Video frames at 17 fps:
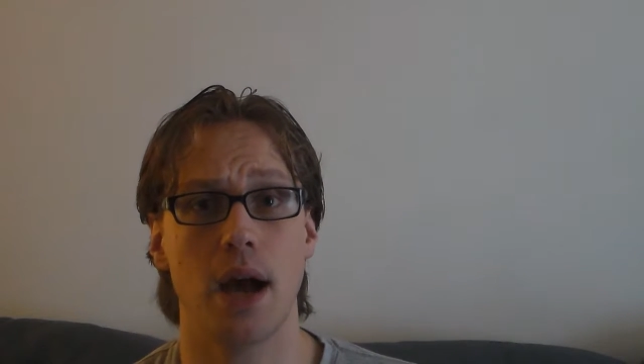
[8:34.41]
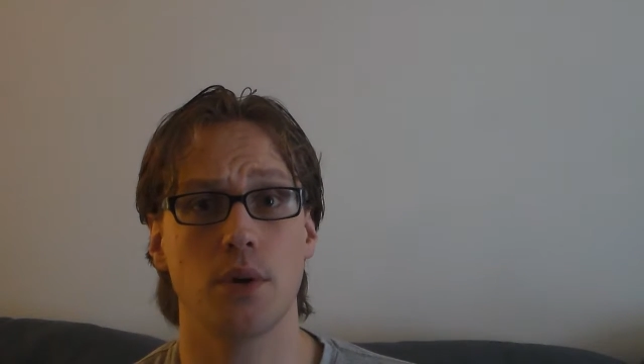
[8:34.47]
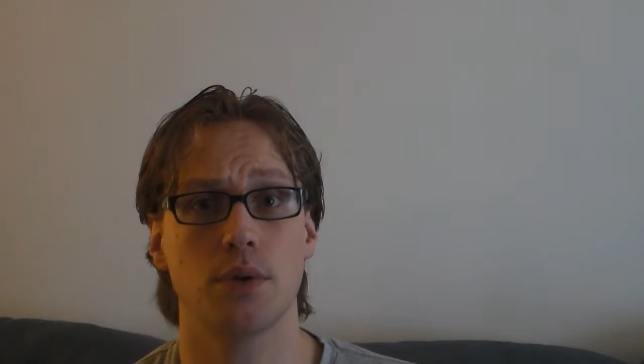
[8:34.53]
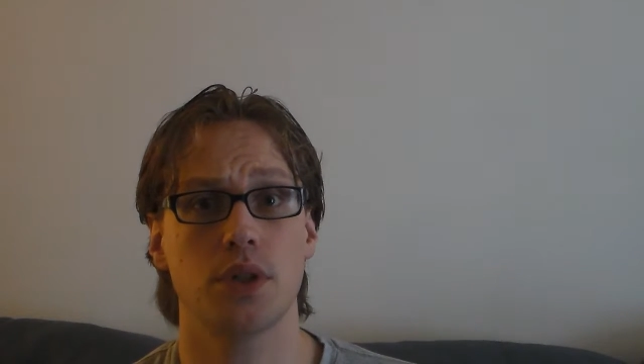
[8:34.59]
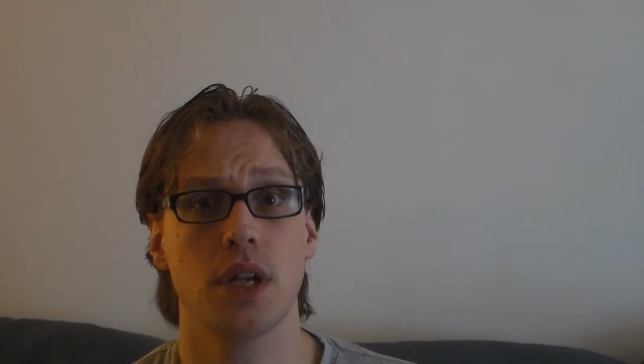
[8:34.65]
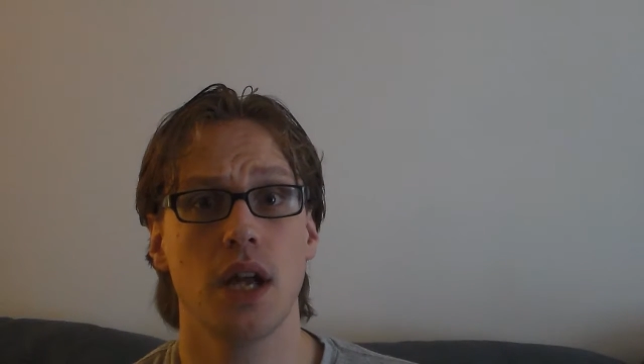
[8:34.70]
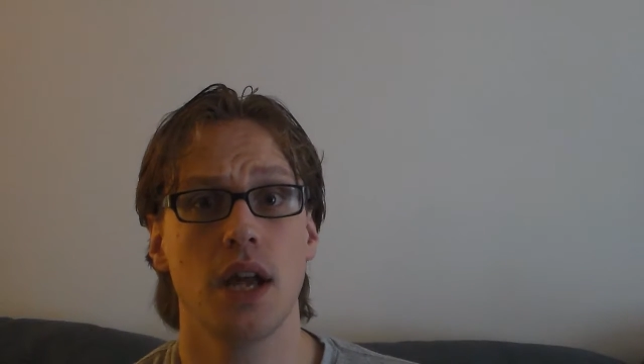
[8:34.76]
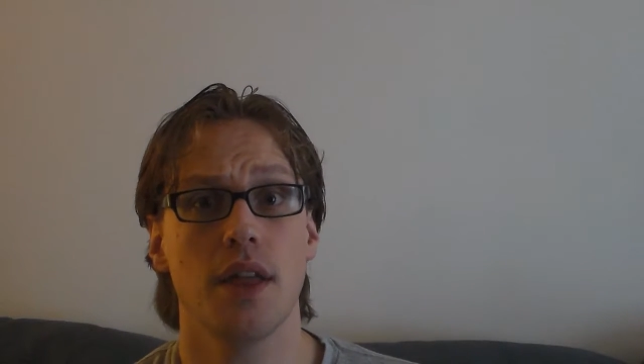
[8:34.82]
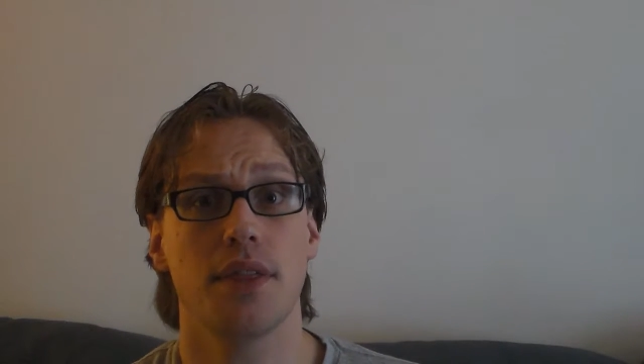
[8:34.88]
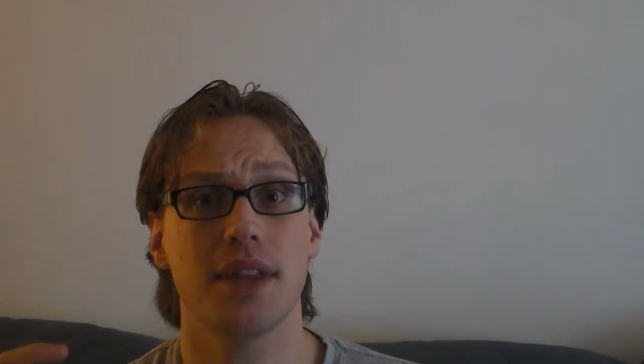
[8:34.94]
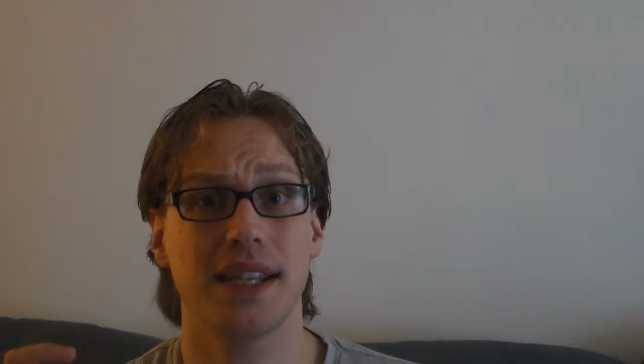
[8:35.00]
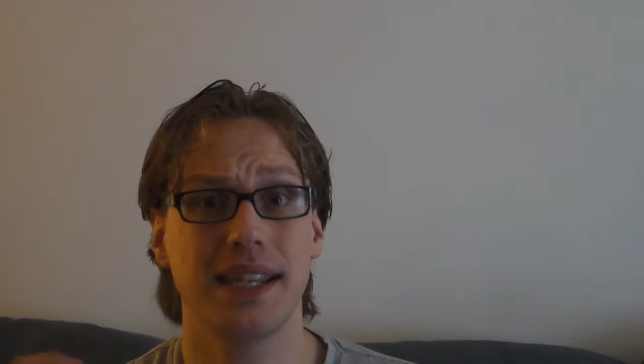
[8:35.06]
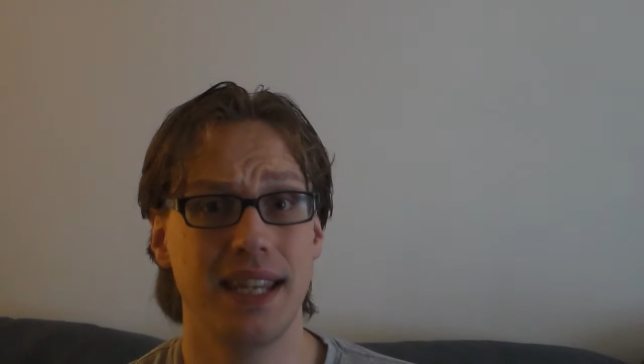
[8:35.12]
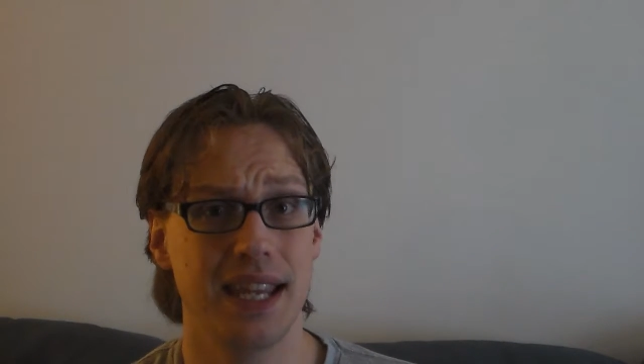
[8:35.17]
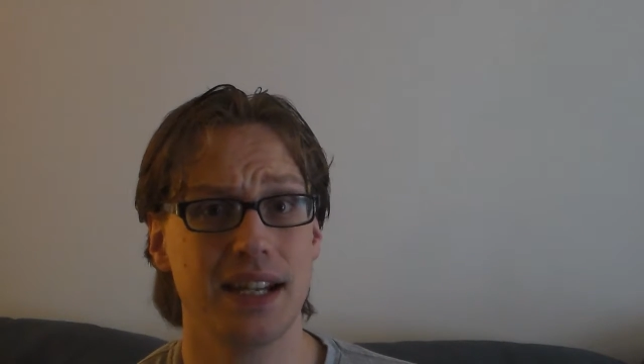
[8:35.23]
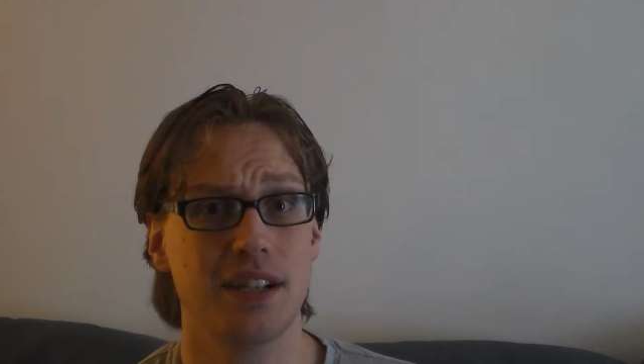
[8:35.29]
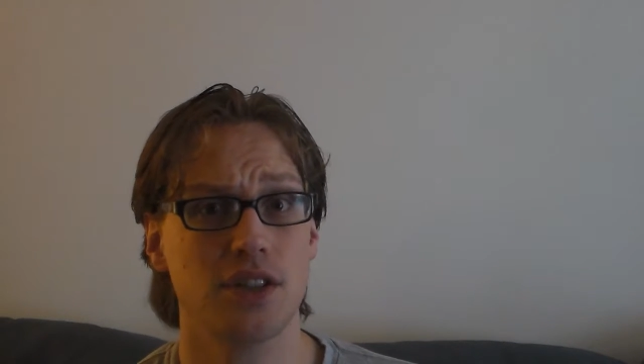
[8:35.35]
out
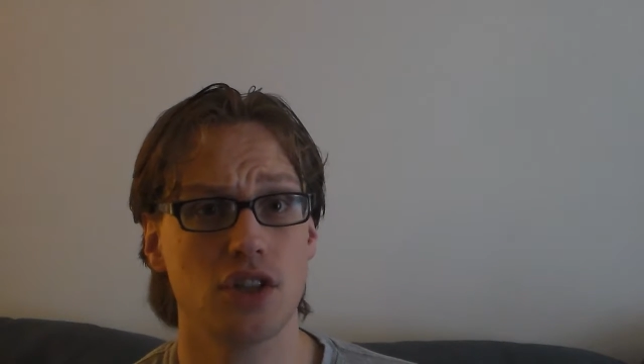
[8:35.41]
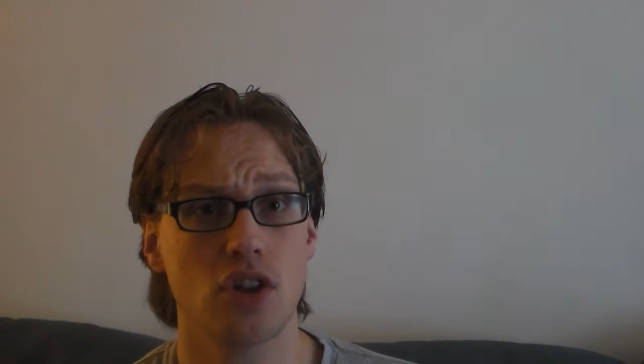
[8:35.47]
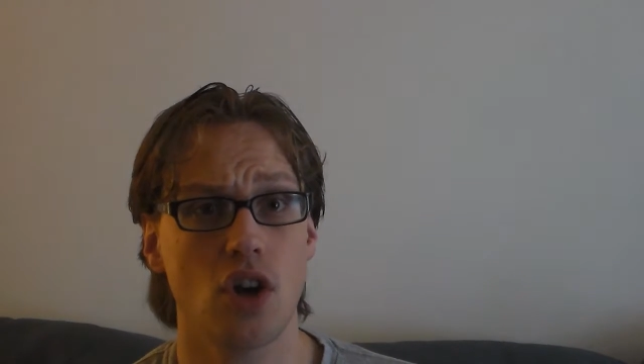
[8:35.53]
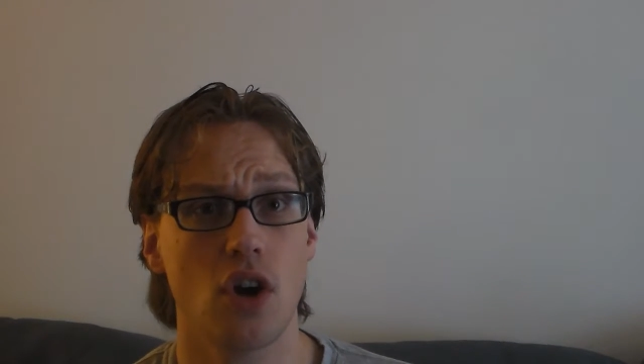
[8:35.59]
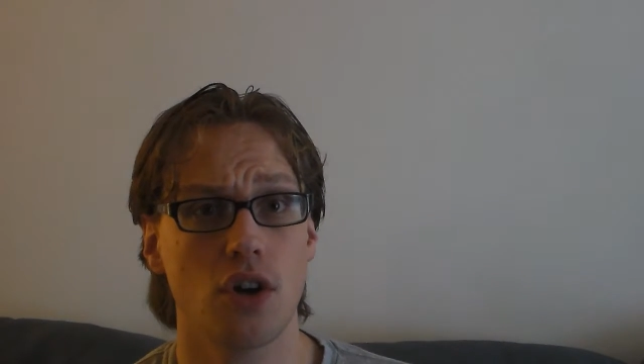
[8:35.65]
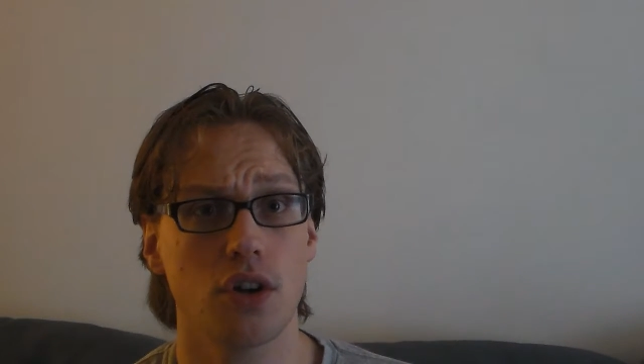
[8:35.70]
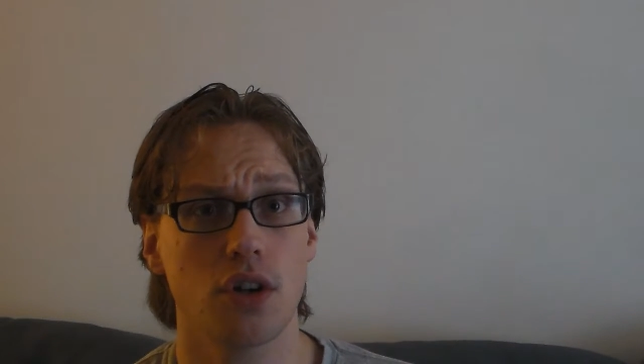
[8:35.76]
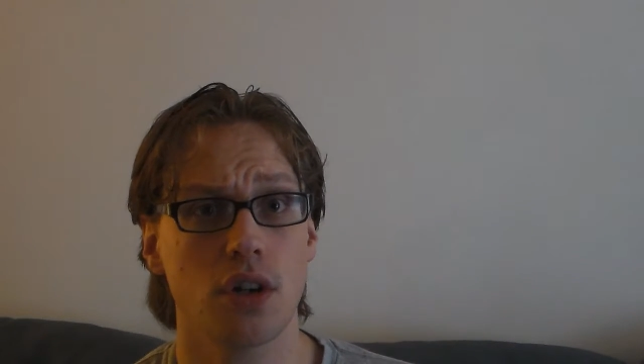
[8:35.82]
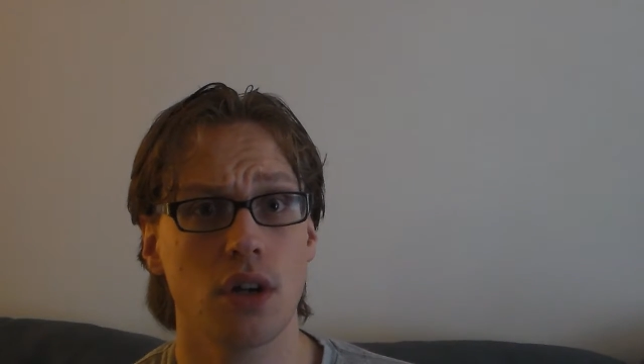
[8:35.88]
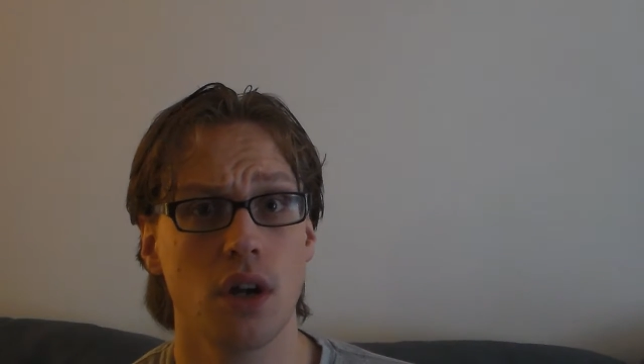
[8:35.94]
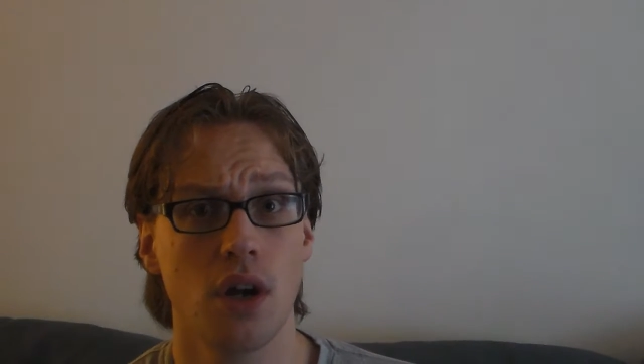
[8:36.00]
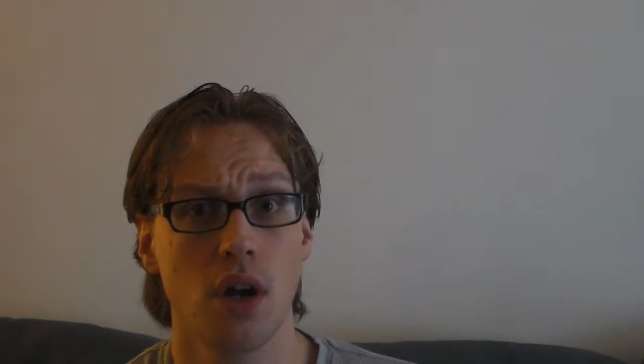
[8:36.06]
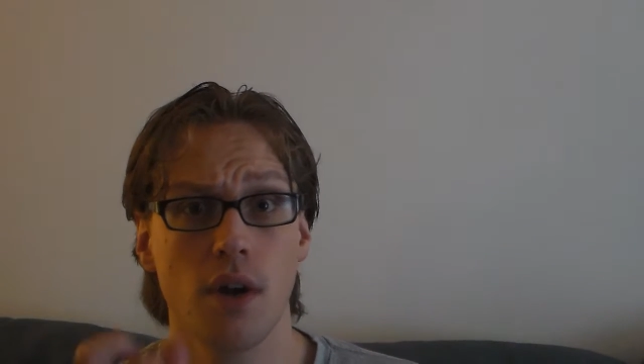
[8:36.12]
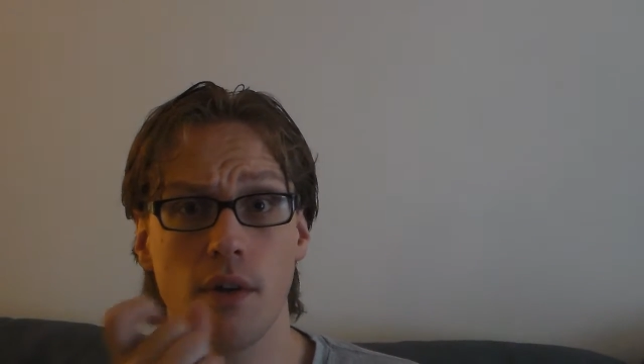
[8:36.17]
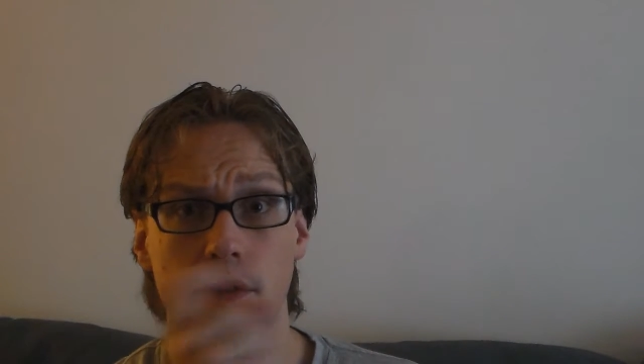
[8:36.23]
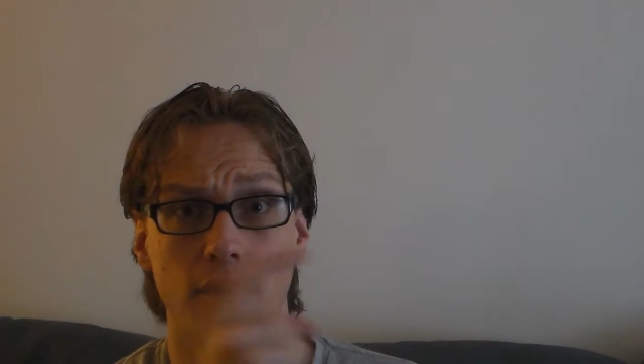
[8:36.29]
the Kickstarter